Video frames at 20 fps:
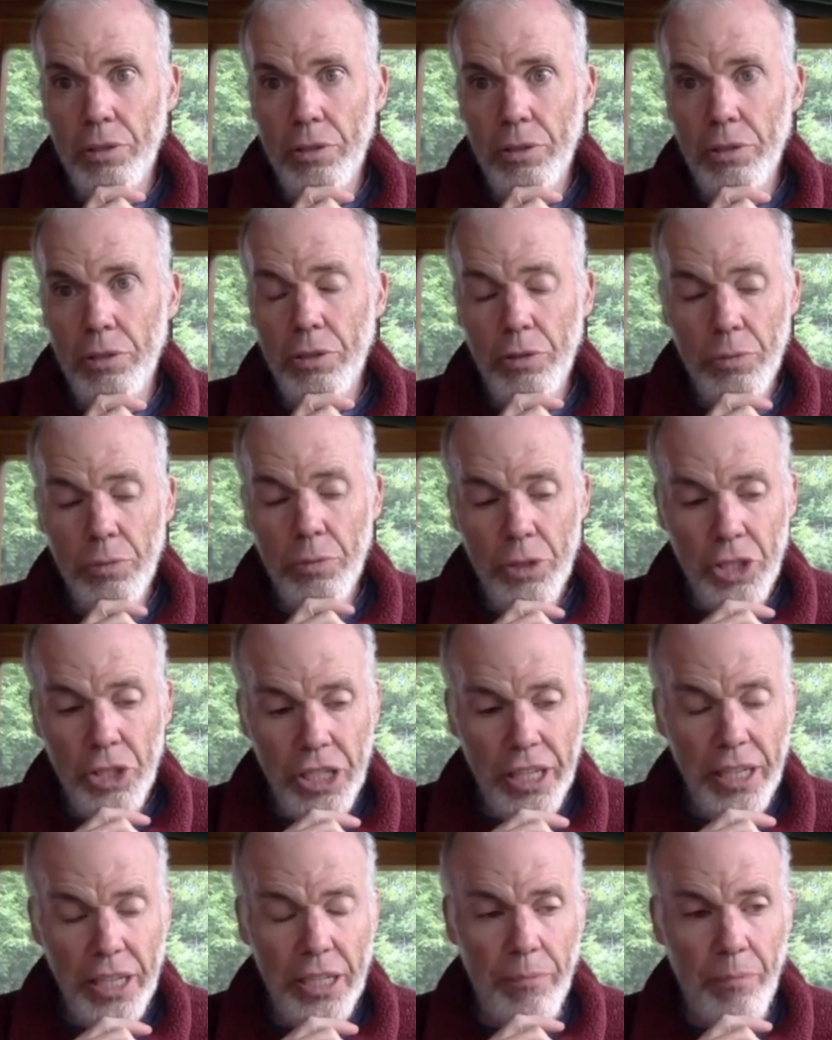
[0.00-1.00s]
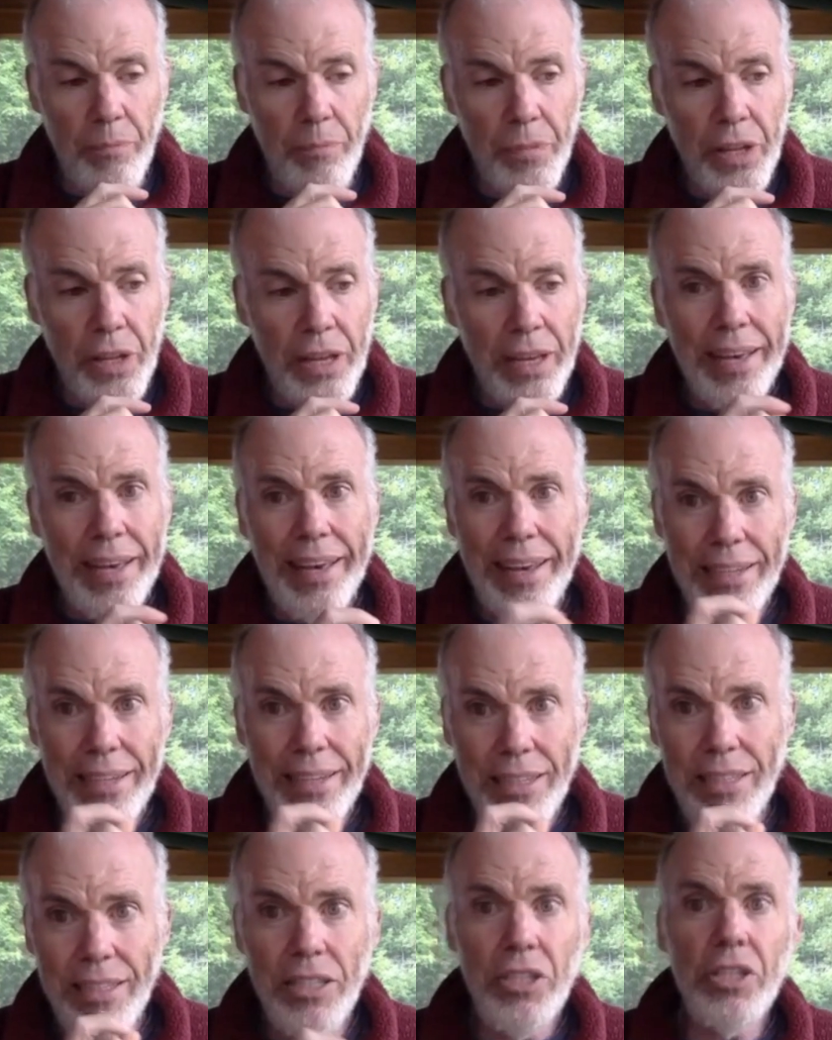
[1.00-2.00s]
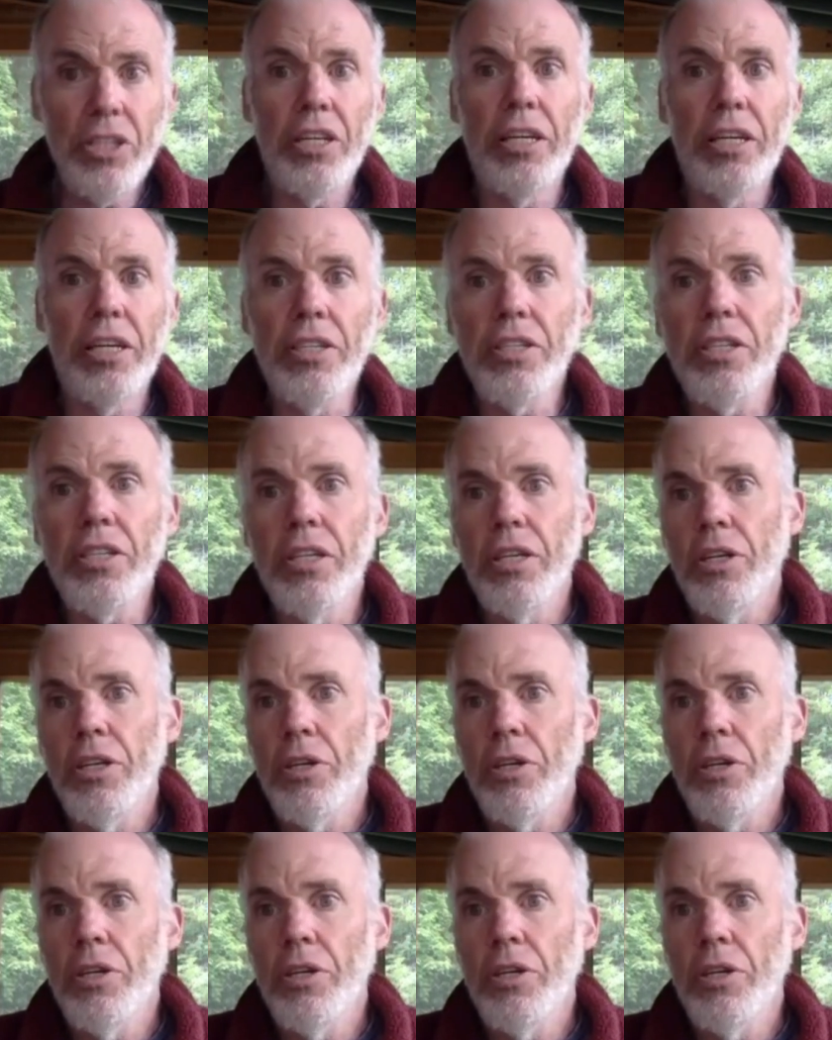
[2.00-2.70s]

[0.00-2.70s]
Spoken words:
you do what you can. And in this case,